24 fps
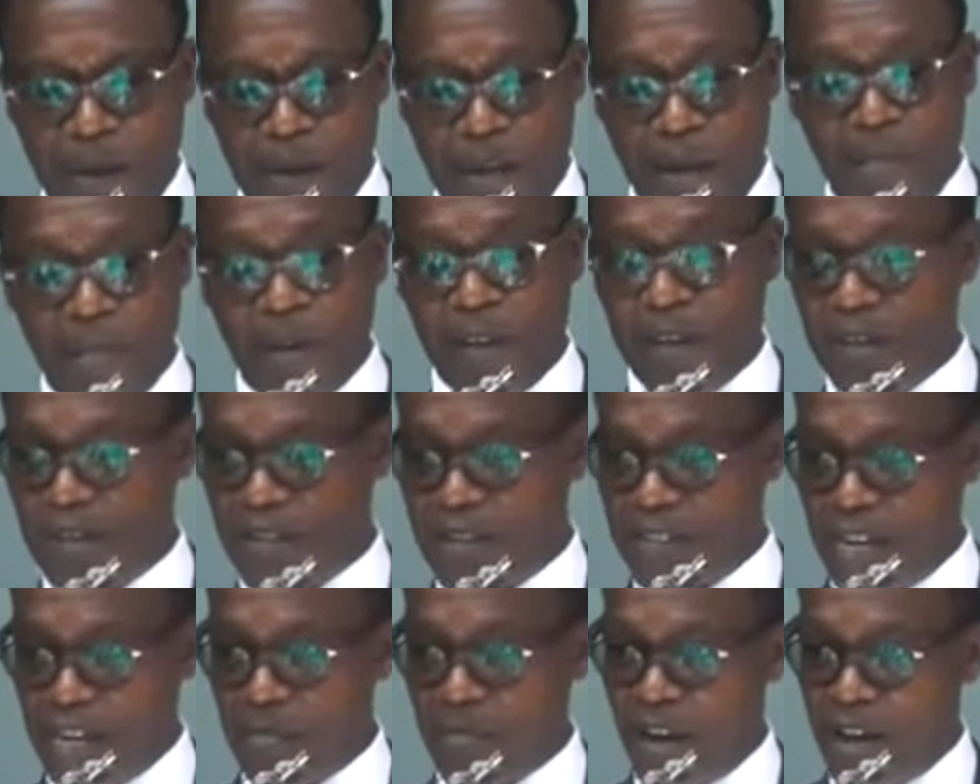let me
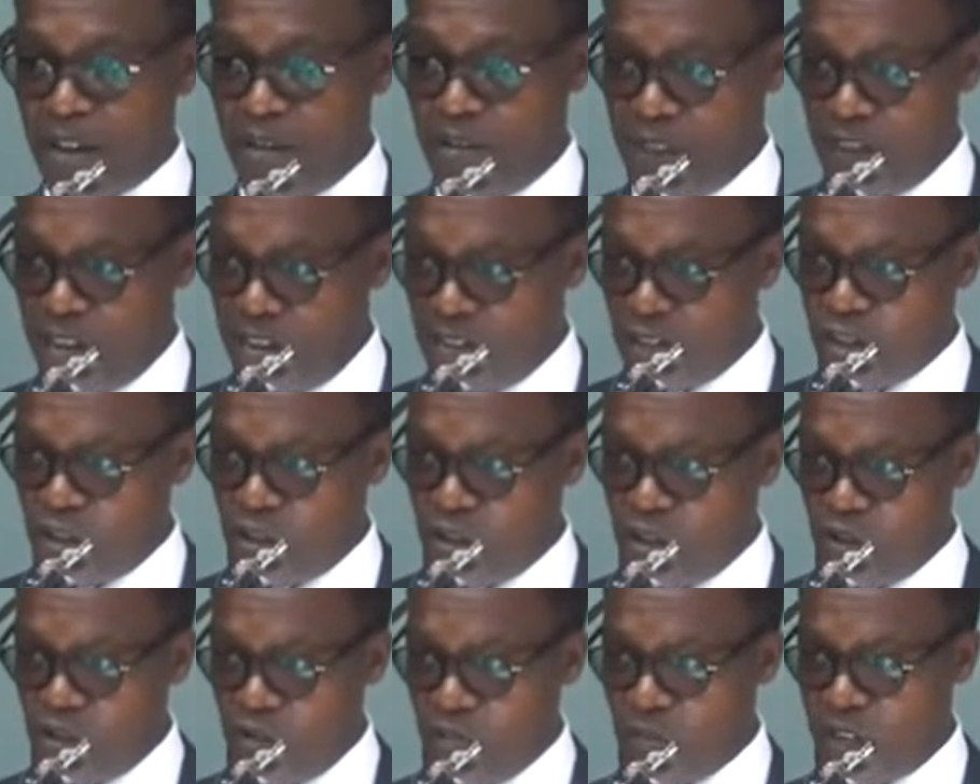start by
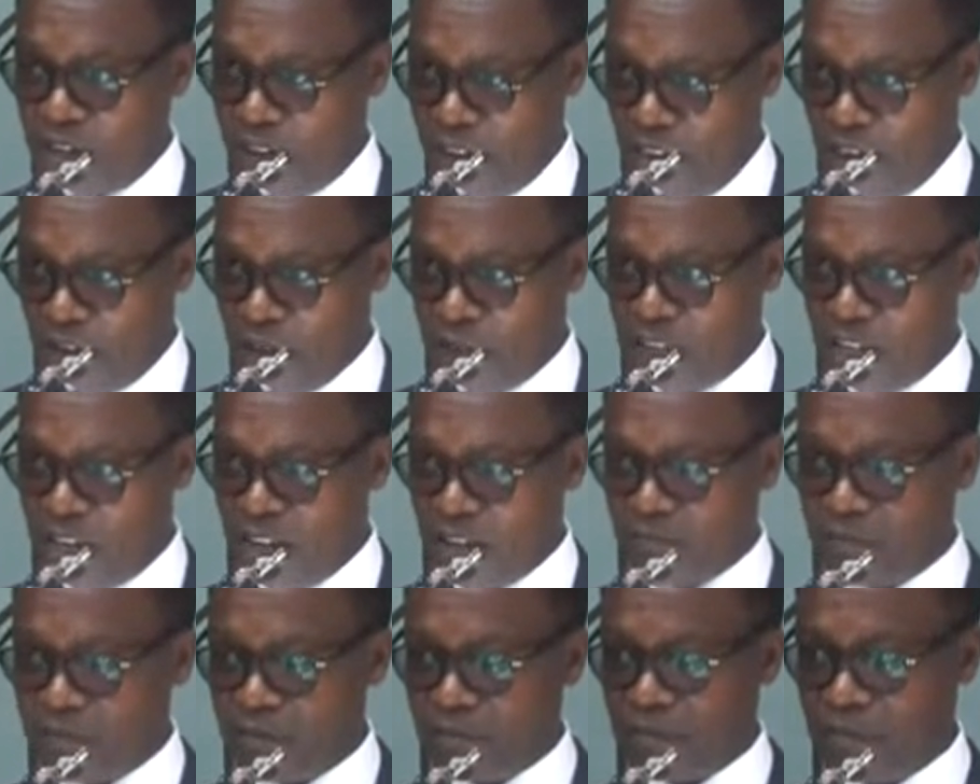thanking you, Madam Governor,